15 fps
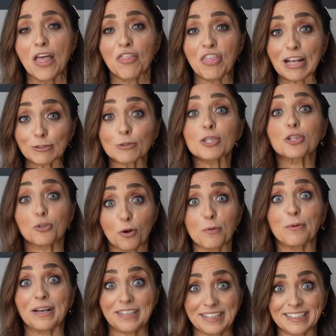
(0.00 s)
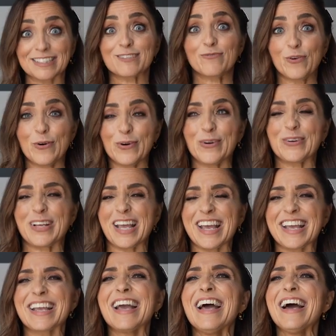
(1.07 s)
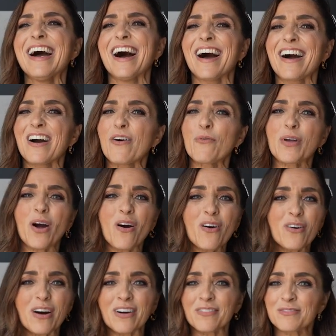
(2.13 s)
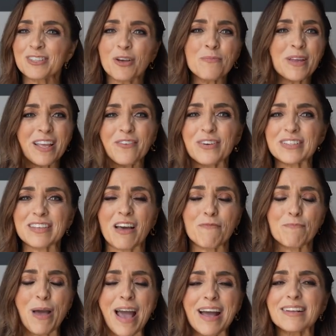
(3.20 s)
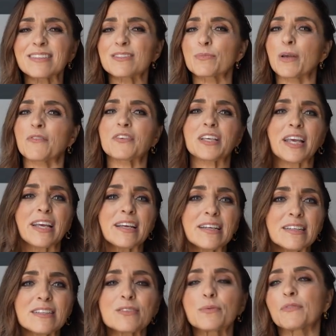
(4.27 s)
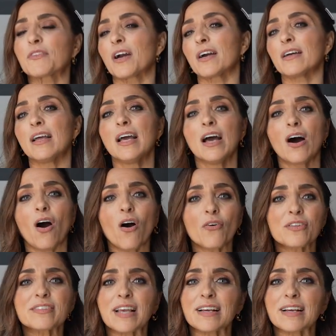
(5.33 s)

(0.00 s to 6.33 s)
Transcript: That's what the throw blanket is for, okay? So many of us have pets, we have kids, we've got all this